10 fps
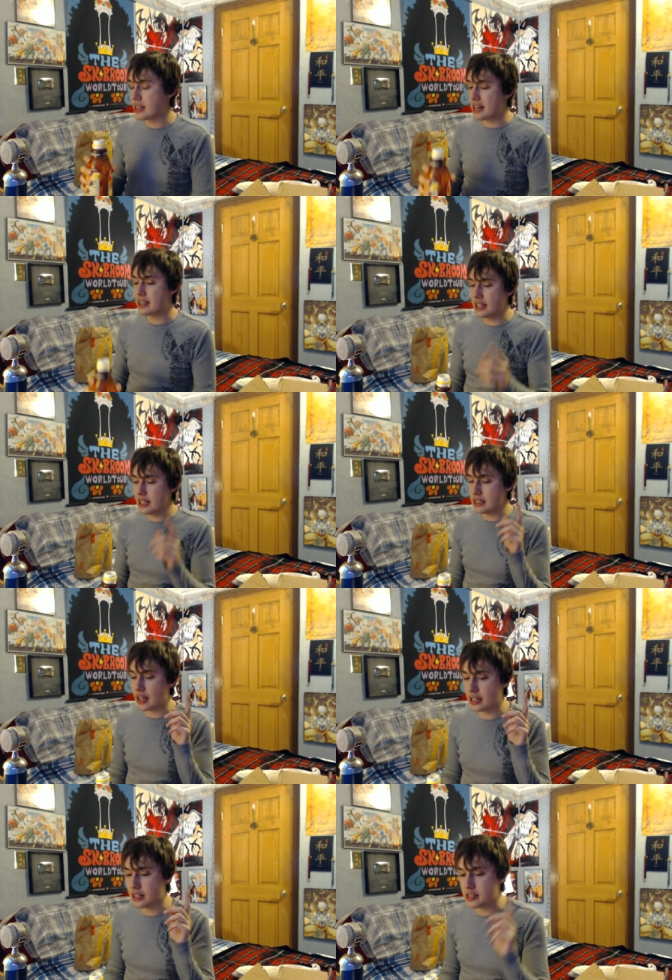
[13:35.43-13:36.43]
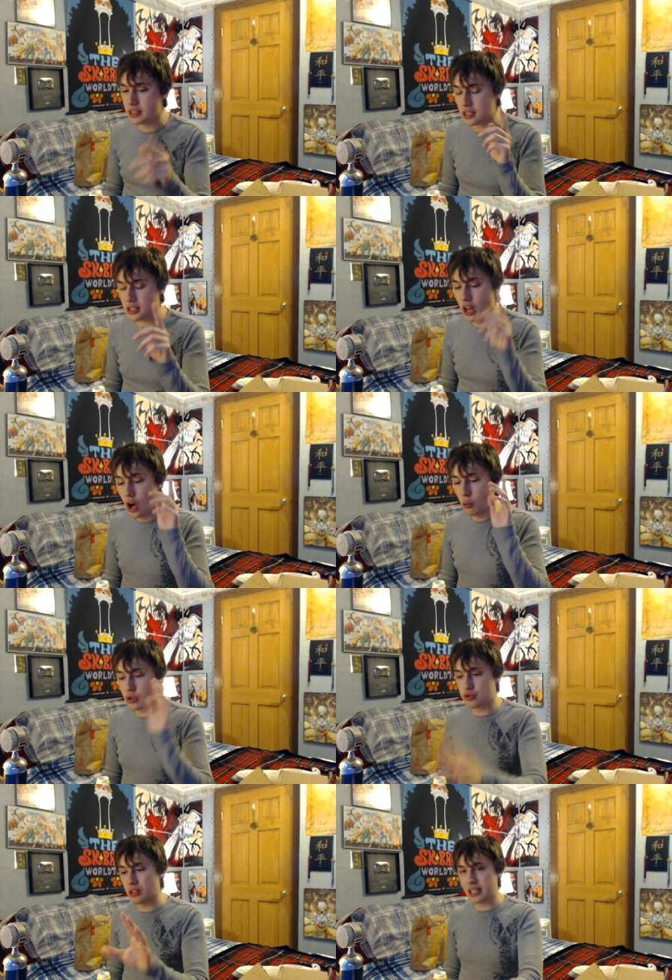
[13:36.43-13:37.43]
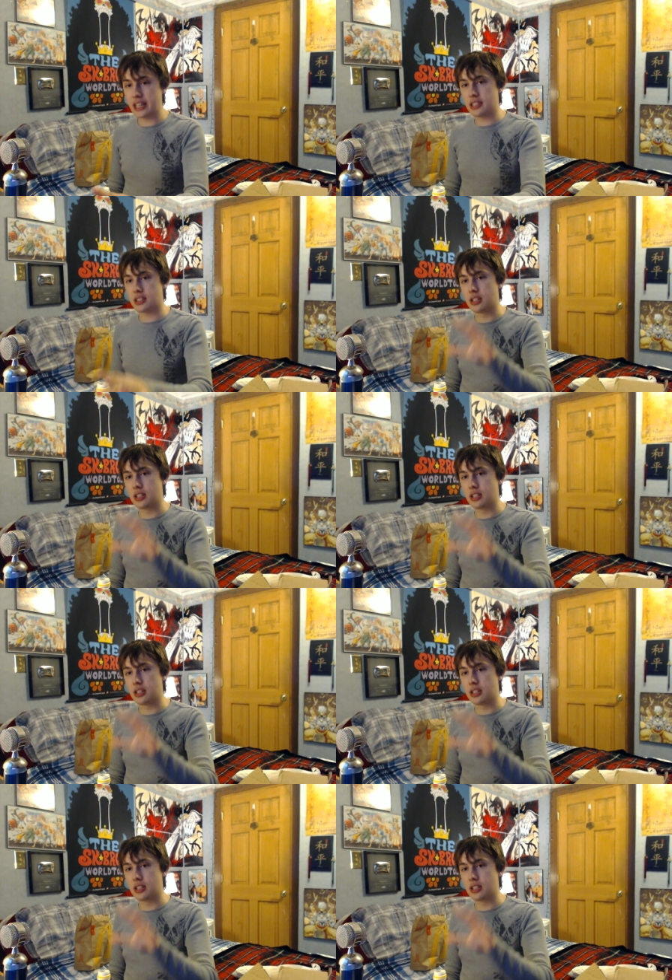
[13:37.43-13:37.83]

I think like because this was released.